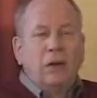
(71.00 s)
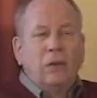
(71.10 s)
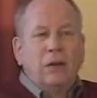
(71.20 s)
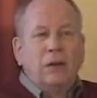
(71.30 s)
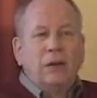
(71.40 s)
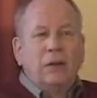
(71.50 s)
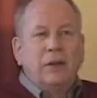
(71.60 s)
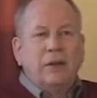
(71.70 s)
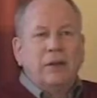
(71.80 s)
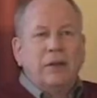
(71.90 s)
Well,
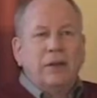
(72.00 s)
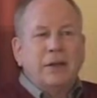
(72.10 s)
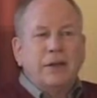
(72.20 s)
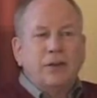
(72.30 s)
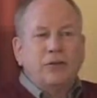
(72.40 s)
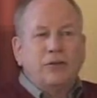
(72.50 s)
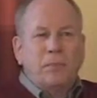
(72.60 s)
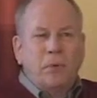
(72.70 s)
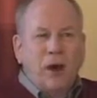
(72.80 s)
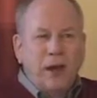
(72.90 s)
it didn't
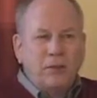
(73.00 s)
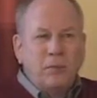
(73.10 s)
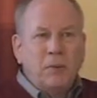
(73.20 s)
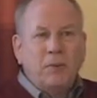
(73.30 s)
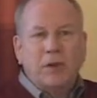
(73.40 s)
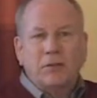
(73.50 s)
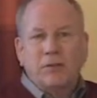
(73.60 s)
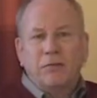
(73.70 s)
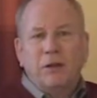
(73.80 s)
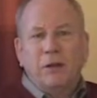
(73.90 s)
surprise me
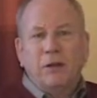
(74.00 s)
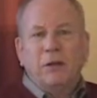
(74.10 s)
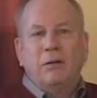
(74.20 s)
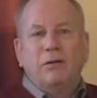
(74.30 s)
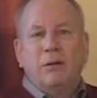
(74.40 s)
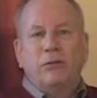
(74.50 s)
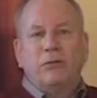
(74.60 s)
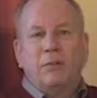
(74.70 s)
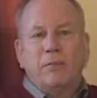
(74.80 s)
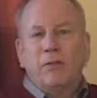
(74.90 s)
because of the
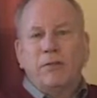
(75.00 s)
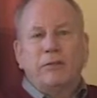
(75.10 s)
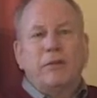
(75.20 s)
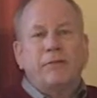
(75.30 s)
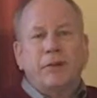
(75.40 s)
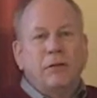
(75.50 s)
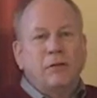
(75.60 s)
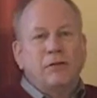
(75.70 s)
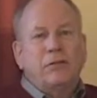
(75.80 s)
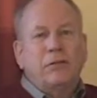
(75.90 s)
some 37
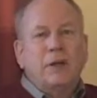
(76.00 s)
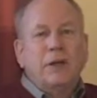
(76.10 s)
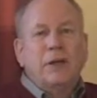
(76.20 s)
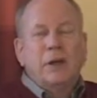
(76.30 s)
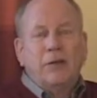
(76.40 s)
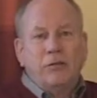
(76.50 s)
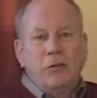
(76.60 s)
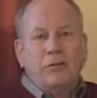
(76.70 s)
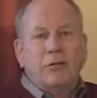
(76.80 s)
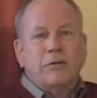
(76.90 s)
years of
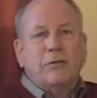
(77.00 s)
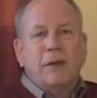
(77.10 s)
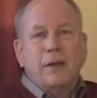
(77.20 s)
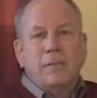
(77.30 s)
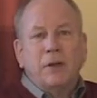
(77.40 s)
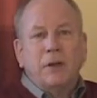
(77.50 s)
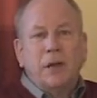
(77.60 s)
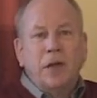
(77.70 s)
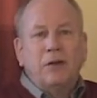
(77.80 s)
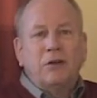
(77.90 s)
research that I've been
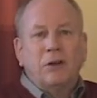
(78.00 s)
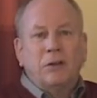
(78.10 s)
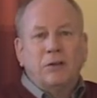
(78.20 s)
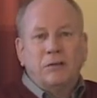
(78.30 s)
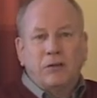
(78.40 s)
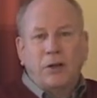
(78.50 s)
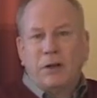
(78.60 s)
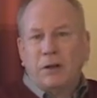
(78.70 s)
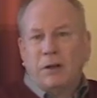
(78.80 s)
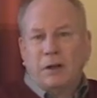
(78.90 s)
engaged in
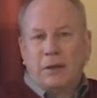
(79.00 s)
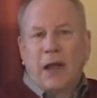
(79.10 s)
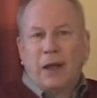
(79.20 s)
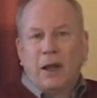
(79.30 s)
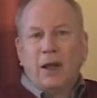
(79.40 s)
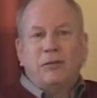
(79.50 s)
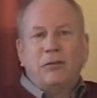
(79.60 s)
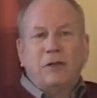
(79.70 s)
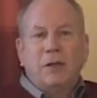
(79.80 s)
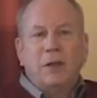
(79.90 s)
studying,
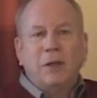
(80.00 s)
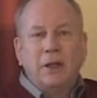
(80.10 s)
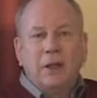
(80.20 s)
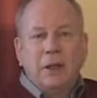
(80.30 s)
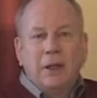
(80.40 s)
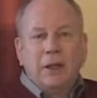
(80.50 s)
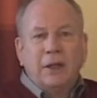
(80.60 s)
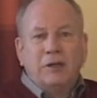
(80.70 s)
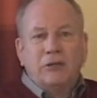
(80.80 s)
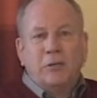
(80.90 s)
analyzing the
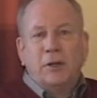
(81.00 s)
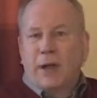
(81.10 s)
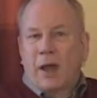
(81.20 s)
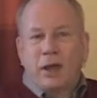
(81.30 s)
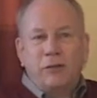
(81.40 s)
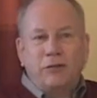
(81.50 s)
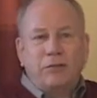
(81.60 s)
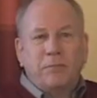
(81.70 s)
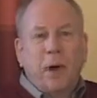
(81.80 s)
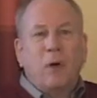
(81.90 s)
instrumentalities
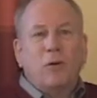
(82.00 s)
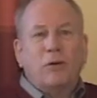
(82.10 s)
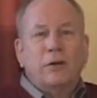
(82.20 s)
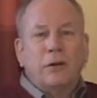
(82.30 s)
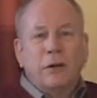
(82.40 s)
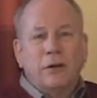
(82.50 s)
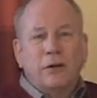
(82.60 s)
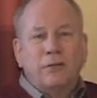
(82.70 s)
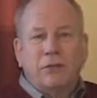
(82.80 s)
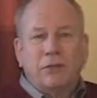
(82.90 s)
of power
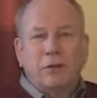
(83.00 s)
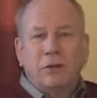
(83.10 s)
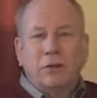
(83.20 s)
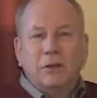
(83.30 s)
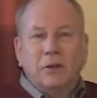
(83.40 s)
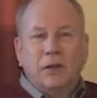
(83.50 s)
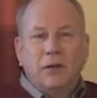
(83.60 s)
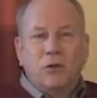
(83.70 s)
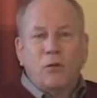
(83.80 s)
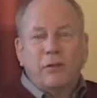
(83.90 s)
and different
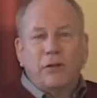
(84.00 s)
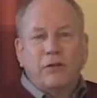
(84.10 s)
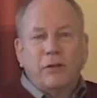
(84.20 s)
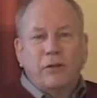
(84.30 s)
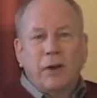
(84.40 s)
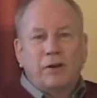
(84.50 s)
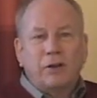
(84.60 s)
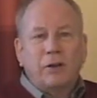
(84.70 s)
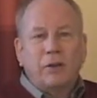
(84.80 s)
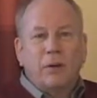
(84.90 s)
elite groupings
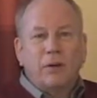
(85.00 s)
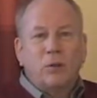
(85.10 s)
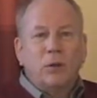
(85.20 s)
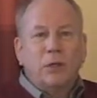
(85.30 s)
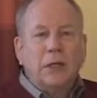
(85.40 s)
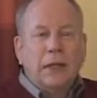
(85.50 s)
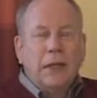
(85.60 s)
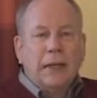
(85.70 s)
internationally around the world.